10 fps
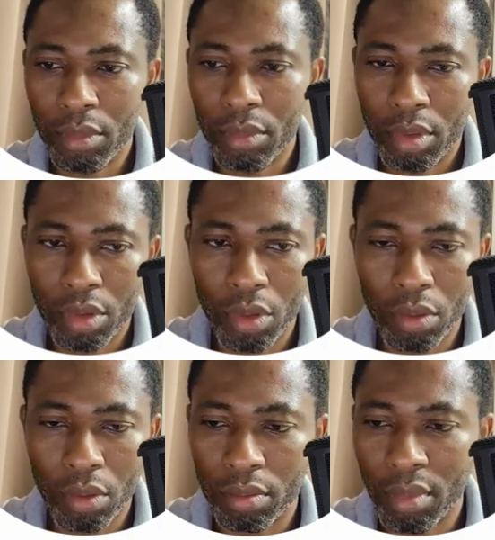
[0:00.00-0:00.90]
So
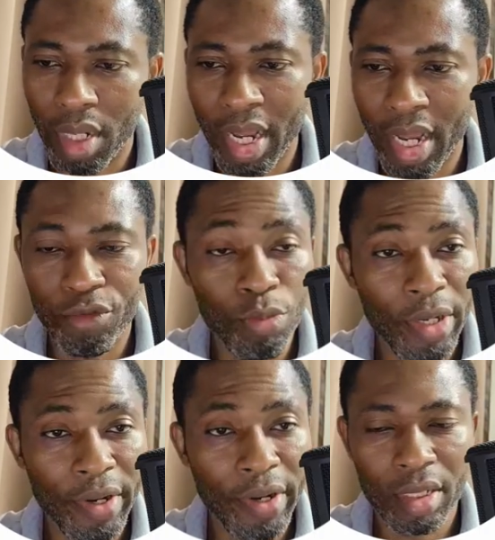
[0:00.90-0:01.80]
I have
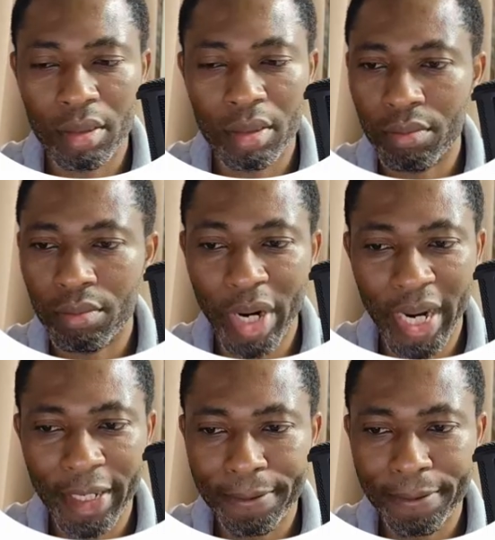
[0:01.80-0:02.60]
numeric pi.